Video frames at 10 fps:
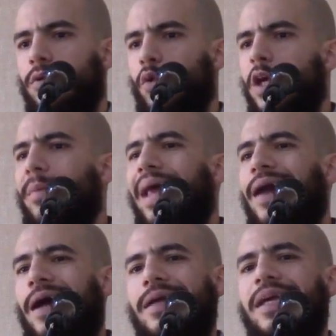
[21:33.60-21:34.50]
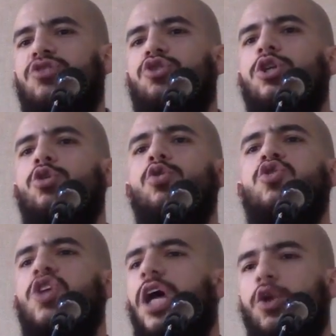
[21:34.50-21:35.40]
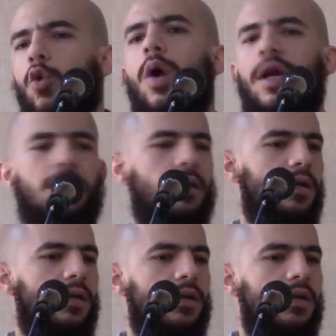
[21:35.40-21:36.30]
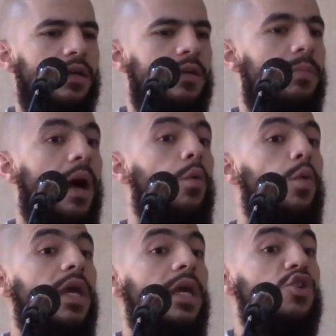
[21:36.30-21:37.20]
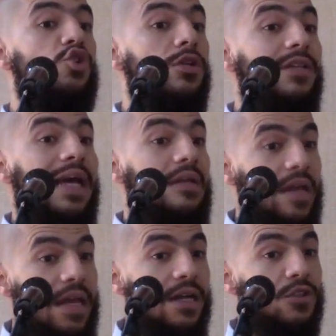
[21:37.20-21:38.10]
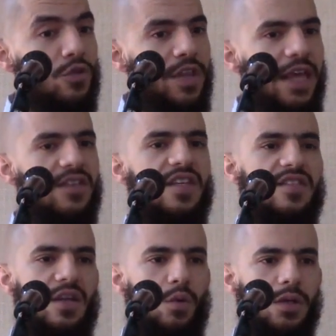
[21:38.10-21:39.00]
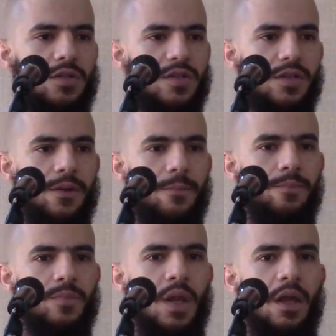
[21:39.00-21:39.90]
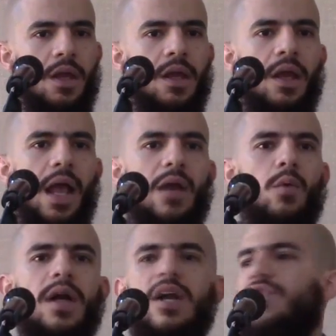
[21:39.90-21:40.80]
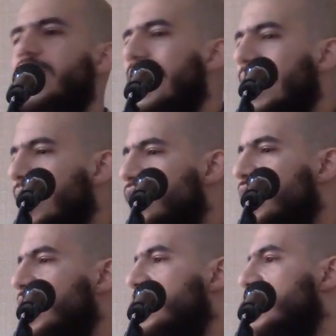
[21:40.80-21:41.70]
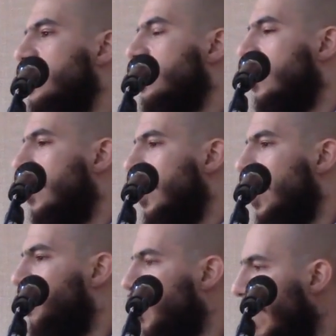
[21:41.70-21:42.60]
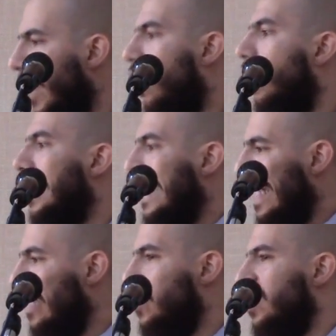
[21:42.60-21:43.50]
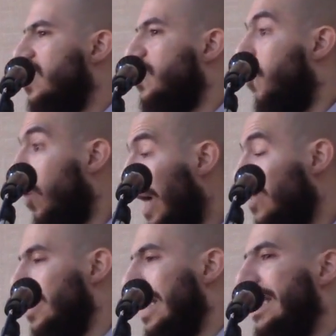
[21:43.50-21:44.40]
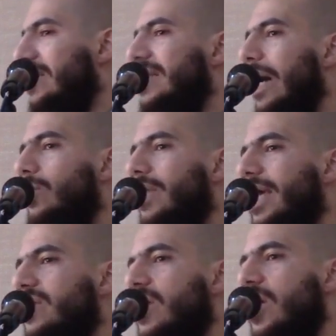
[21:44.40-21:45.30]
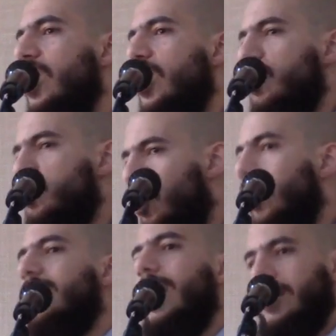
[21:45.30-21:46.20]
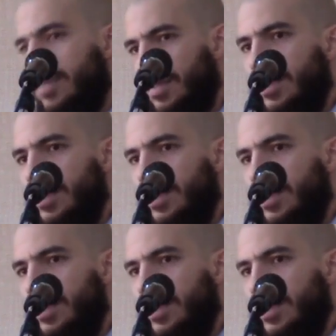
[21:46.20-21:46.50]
We may not introduce a new one, but we should adhere to the existing ones. And one of the easiest, if we may call it easiest for us at least nowadays, shortcut